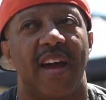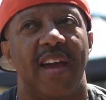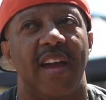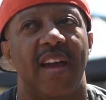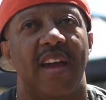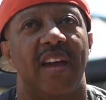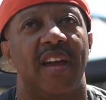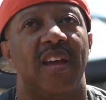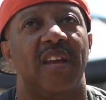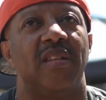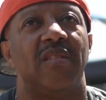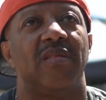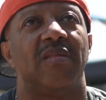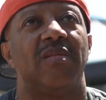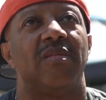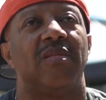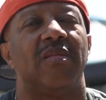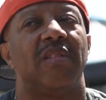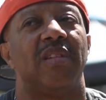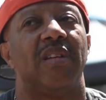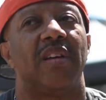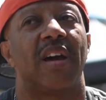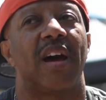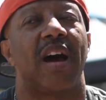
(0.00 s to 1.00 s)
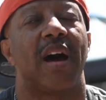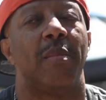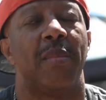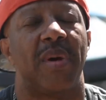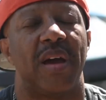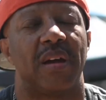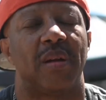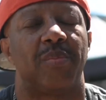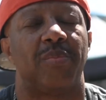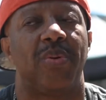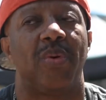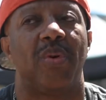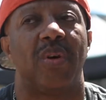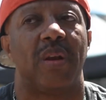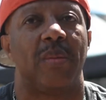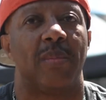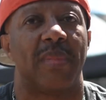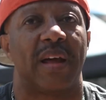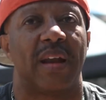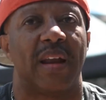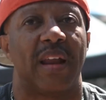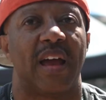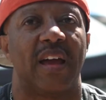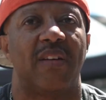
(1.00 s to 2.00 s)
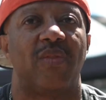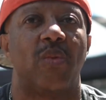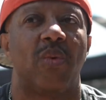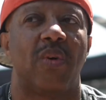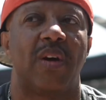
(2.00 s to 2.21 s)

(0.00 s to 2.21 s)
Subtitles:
And I'm at a point in my life